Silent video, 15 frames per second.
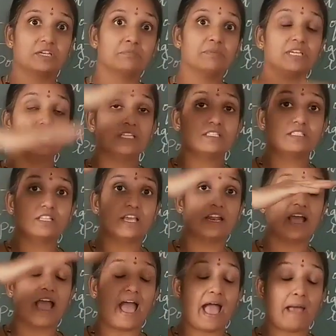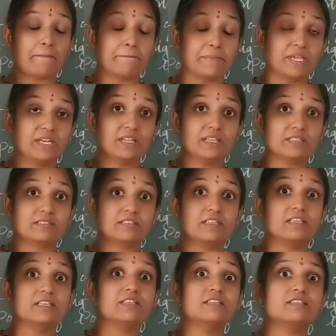It means their happiness
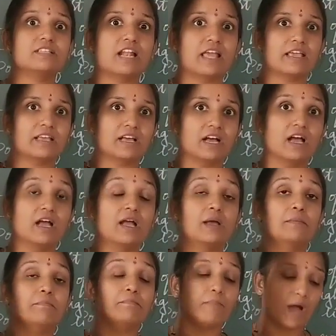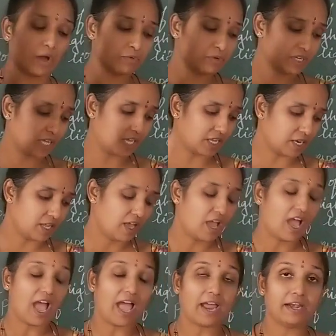is like a
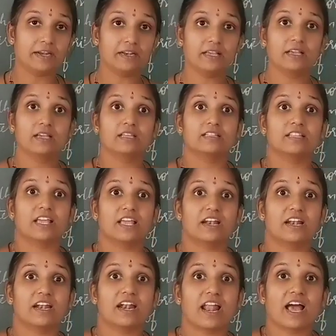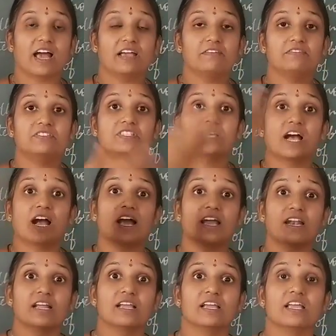mountain and their lives
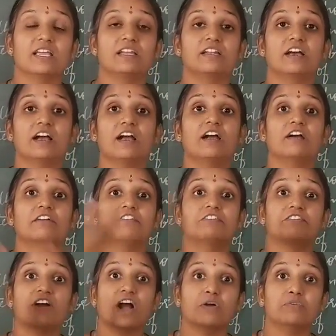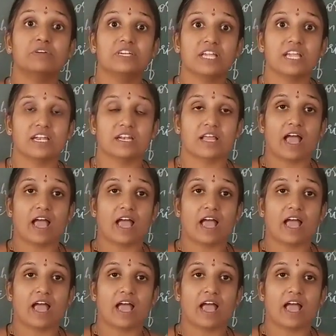are in a fountain.